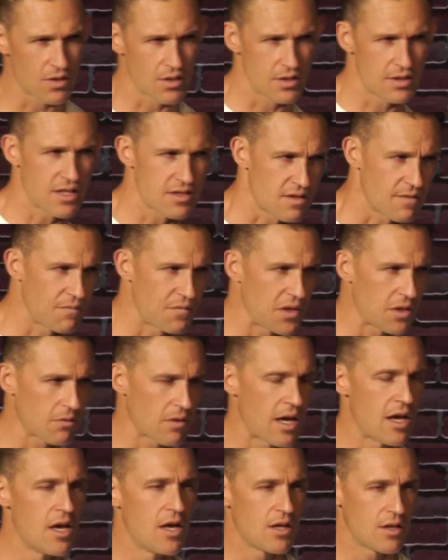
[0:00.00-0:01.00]
it doesn't feel
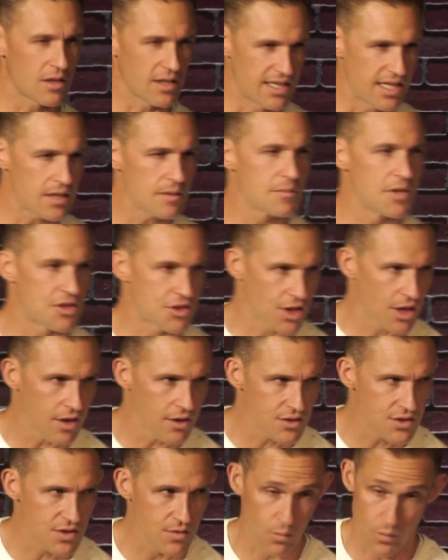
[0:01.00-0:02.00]
right, get them to
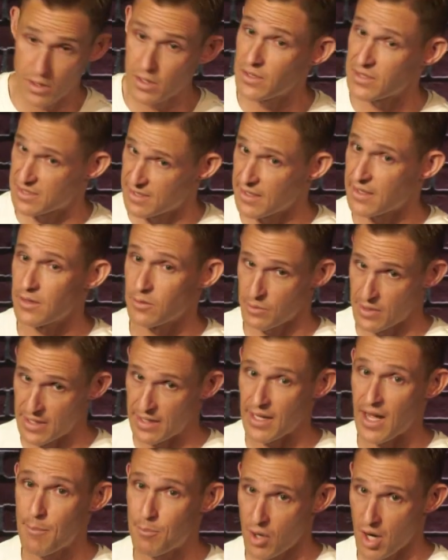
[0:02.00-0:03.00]
church. We're going to sling the ring.
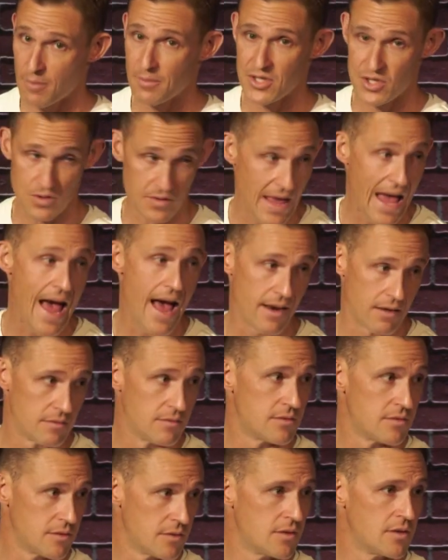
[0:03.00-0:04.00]
I promise you that.
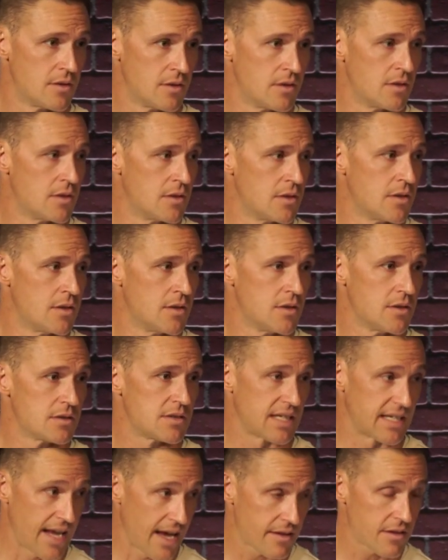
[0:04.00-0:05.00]

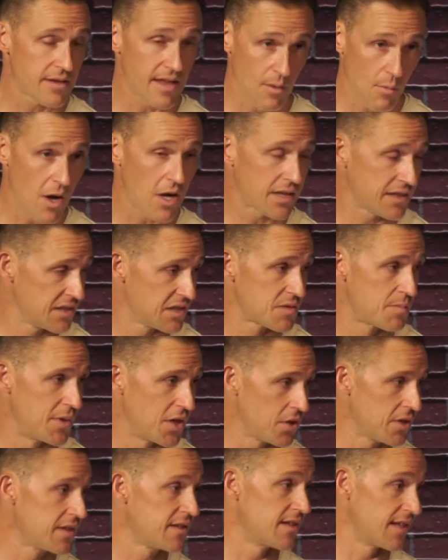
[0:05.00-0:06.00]
Together they walk in this
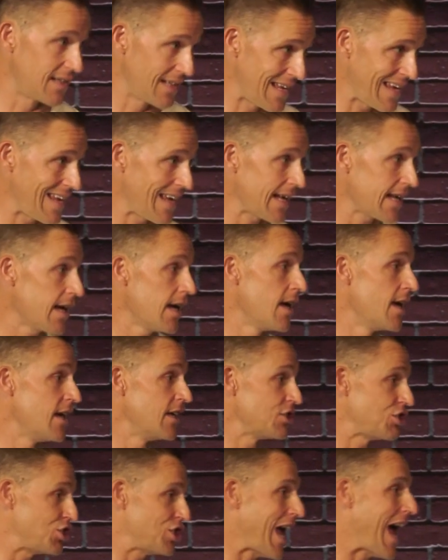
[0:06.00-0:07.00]
building. The ling
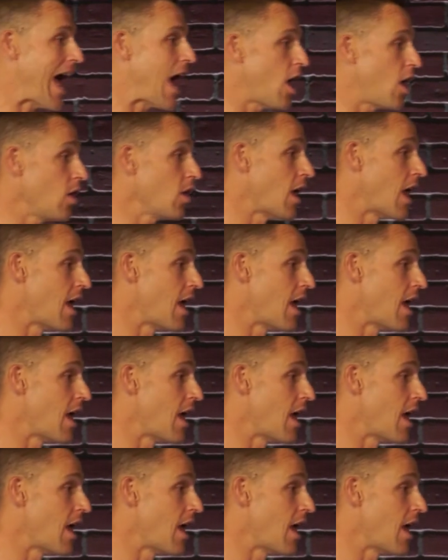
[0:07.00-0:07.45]
shall,